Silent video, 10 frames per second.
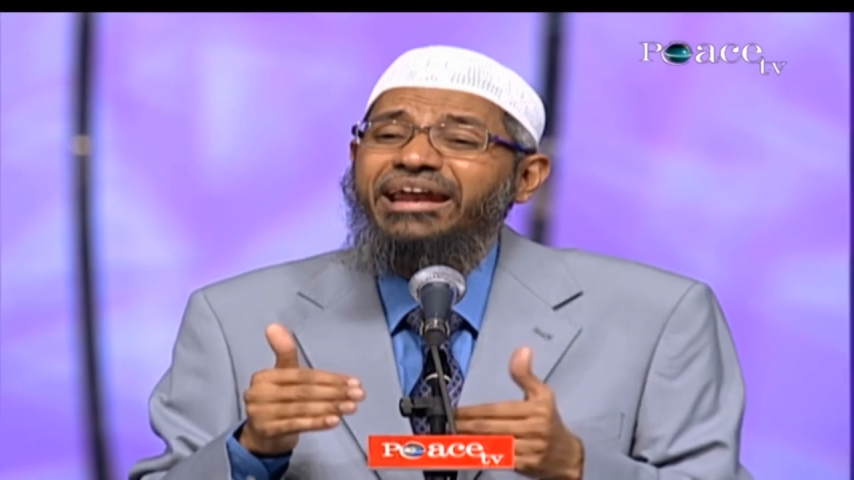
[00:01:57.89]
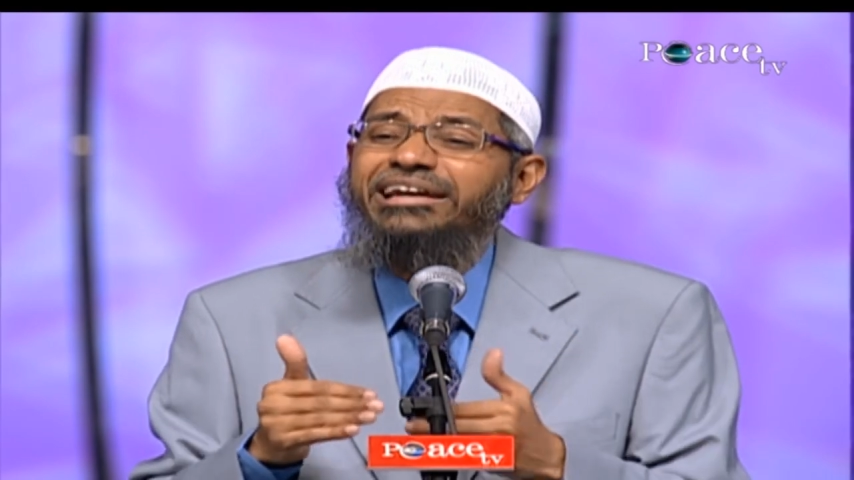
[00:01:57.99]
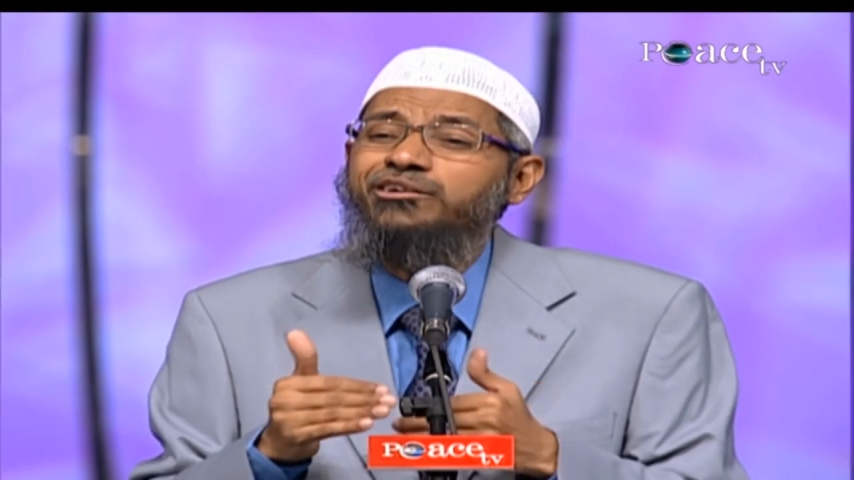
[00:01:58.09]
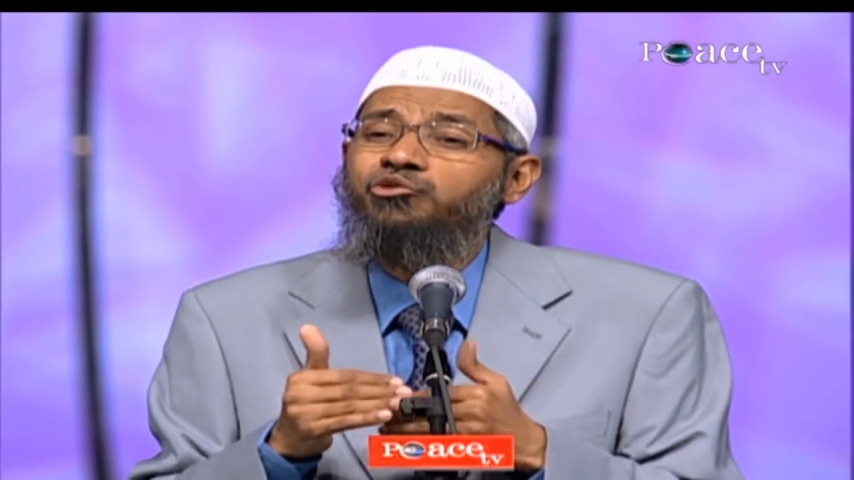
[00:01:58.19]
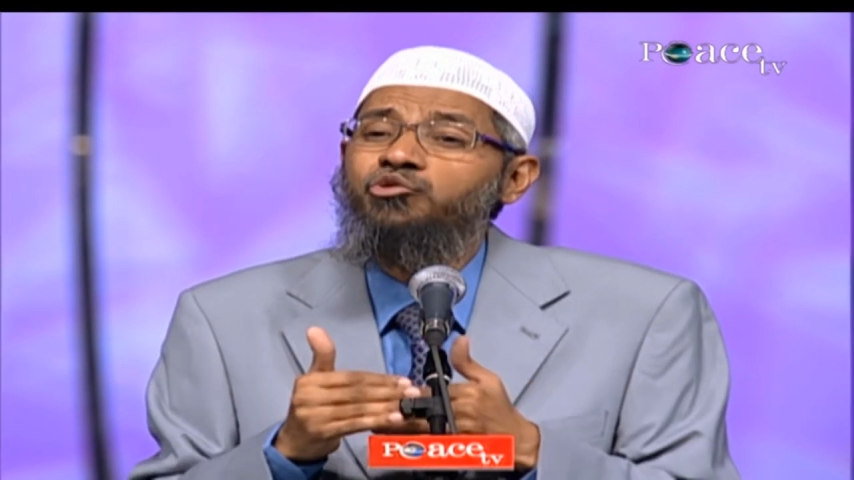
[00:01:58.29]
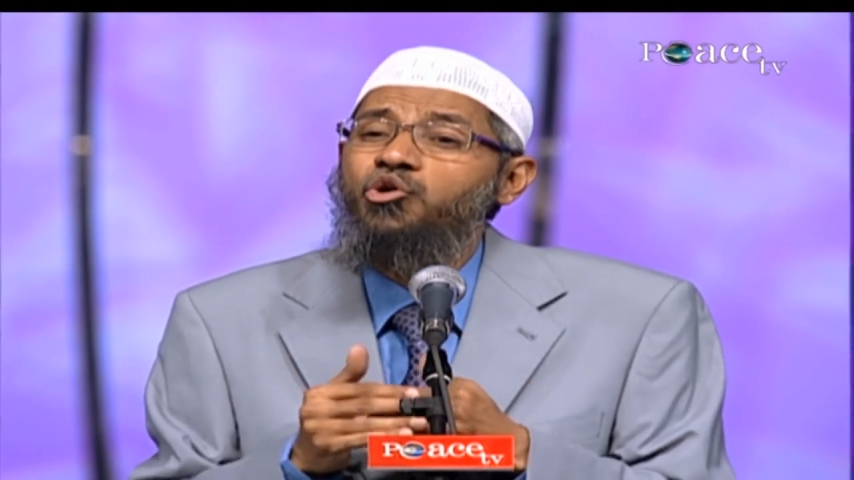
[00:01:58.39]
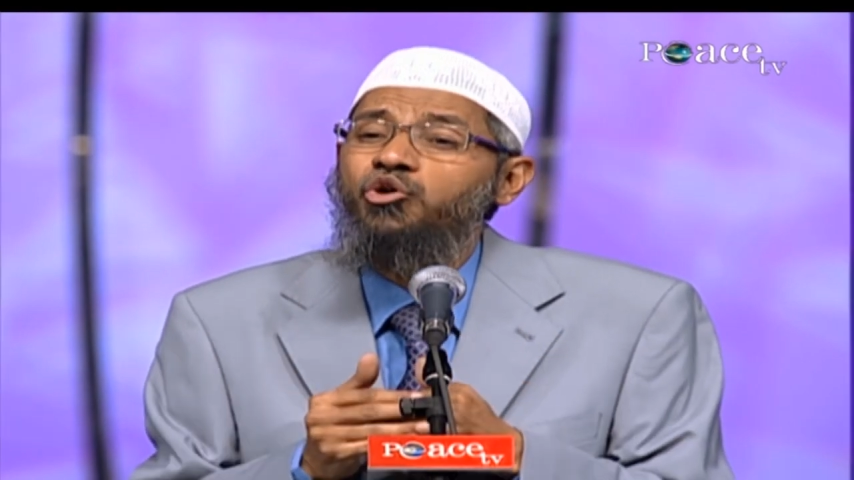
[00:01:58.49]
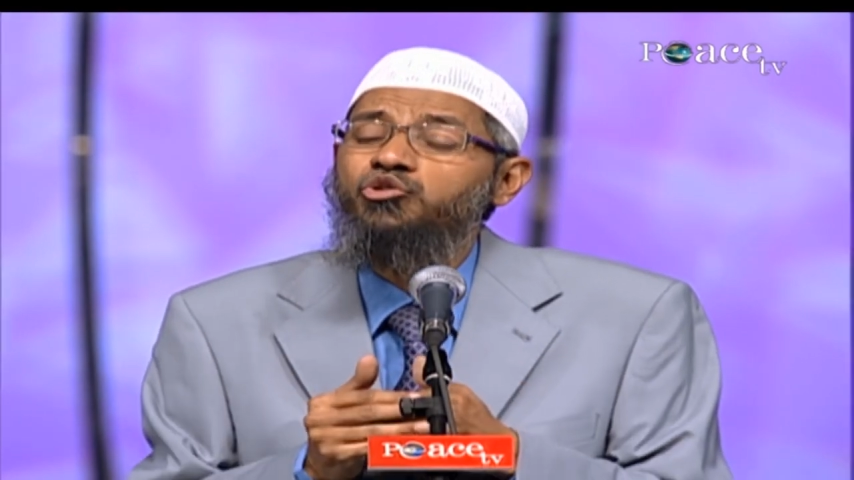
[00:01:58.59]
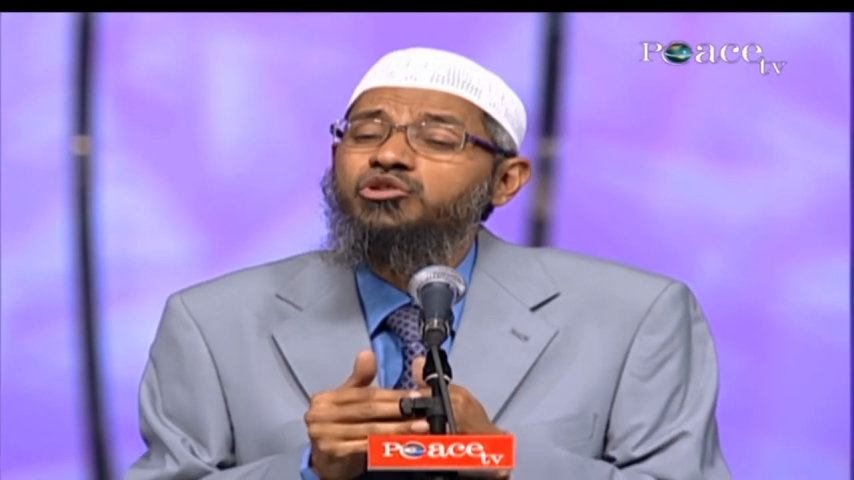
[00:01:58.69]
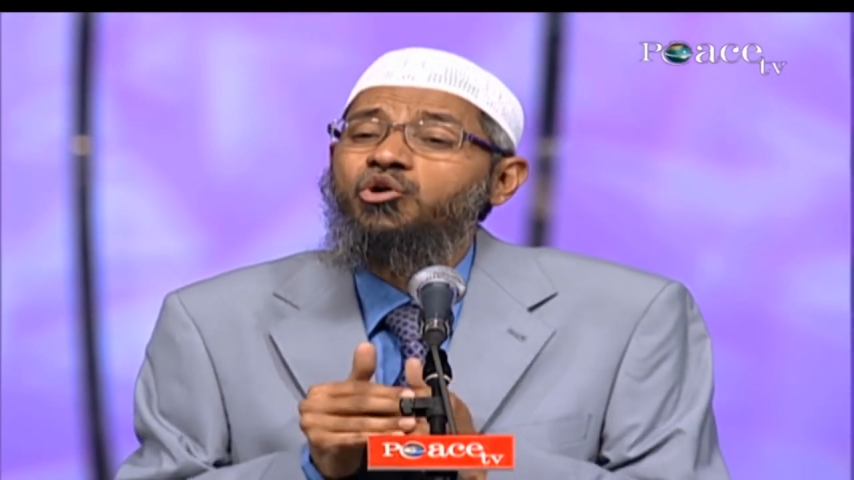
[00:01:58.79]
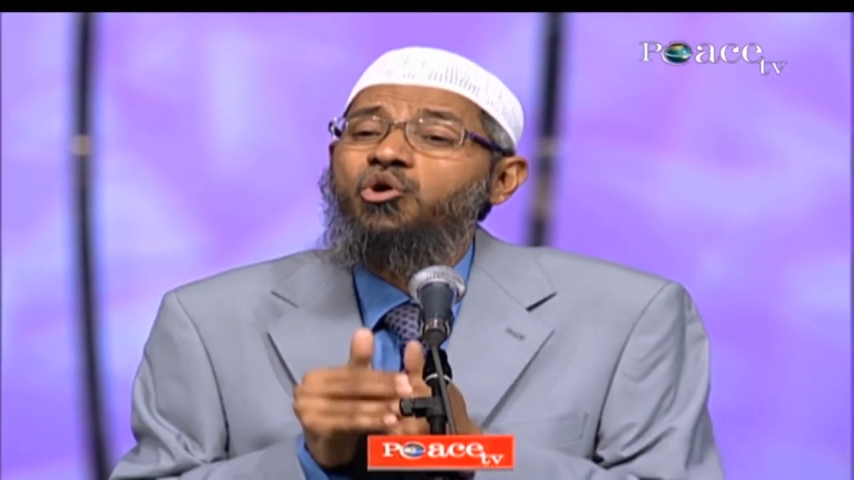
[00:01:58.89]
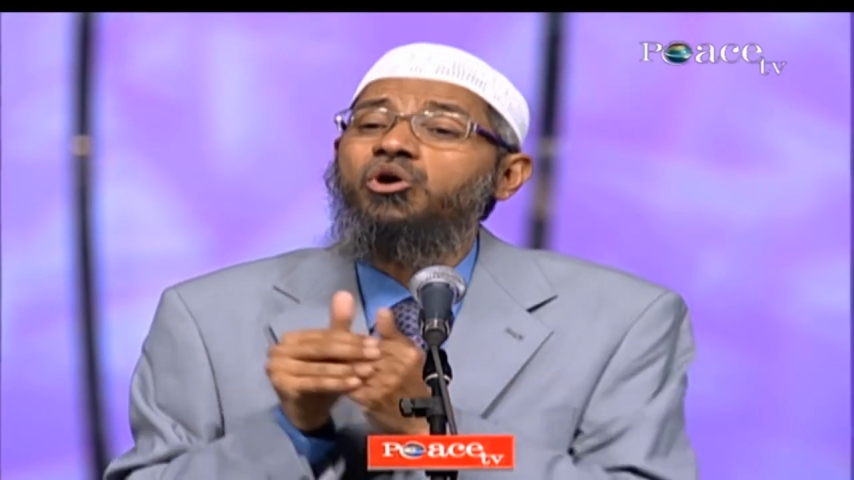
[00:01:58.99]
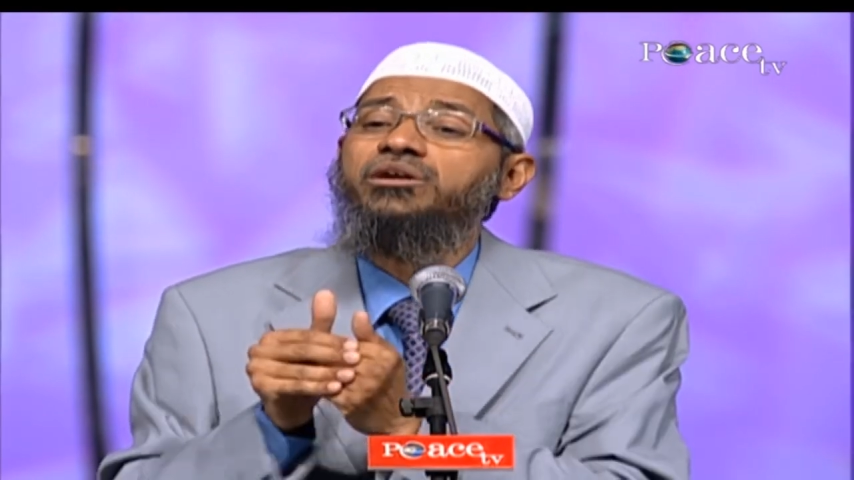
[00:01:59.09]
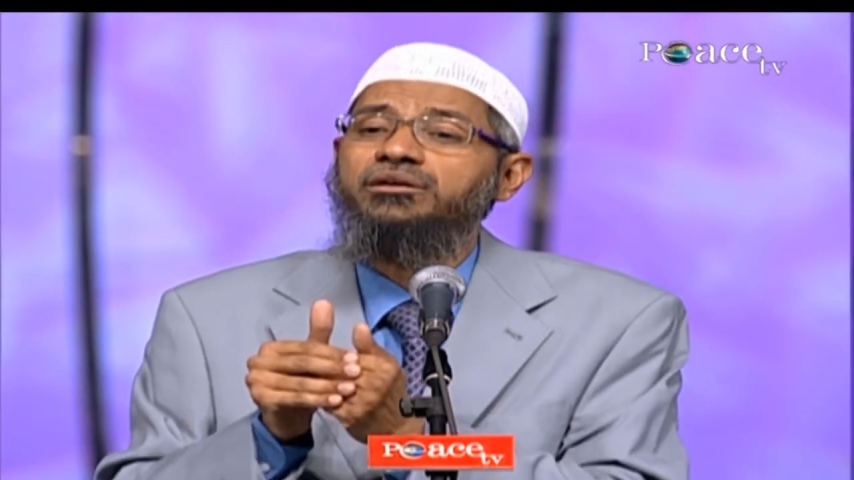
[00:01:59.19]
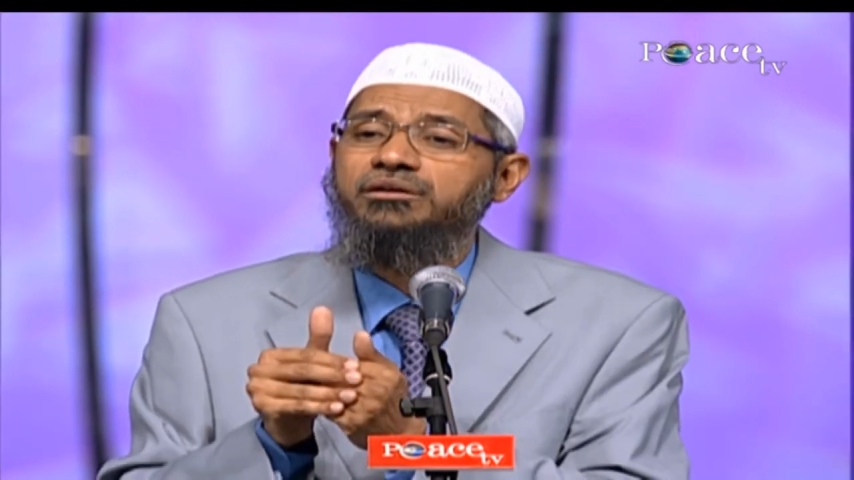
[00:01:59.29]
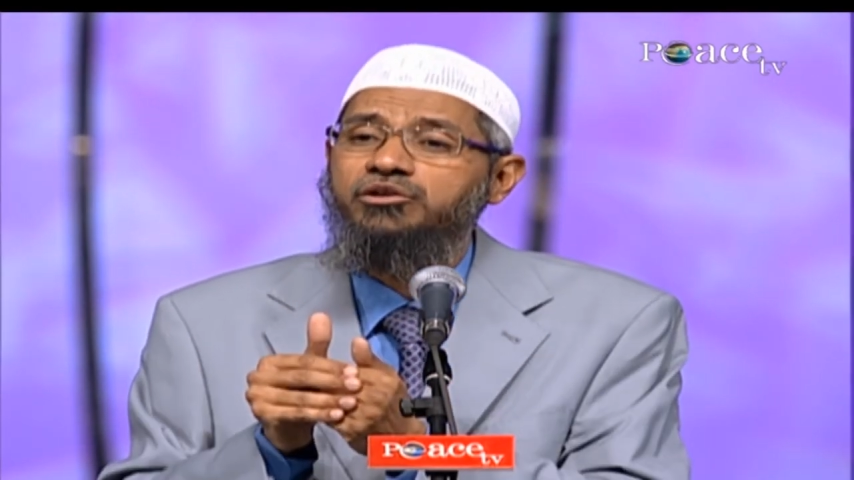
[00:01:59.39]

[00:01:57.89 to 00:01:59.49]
right to go to the court